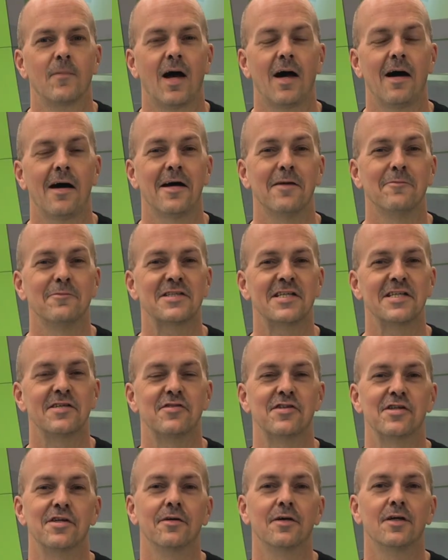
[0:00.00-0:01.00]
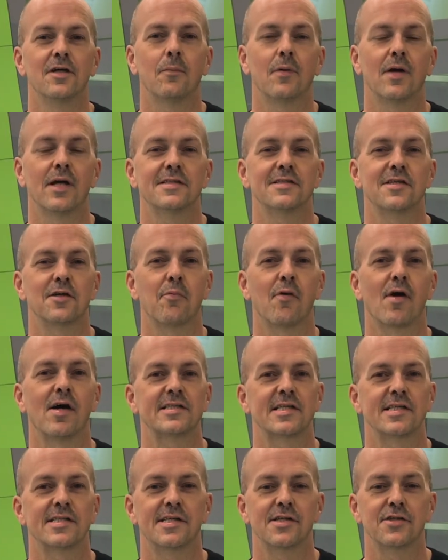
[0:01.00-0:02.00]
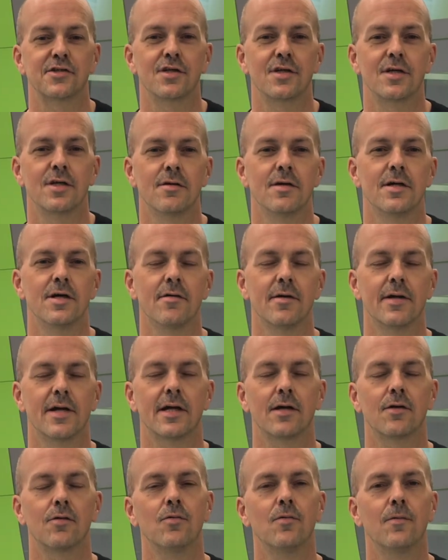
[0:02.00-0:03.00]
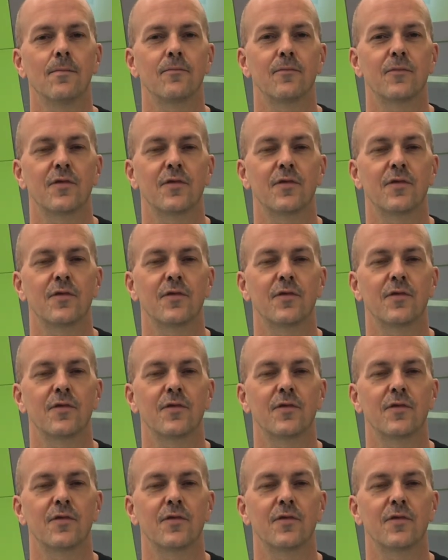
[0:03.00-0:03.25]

Hi, I'm Steve Shealy, a plastic process engineer here at Engel.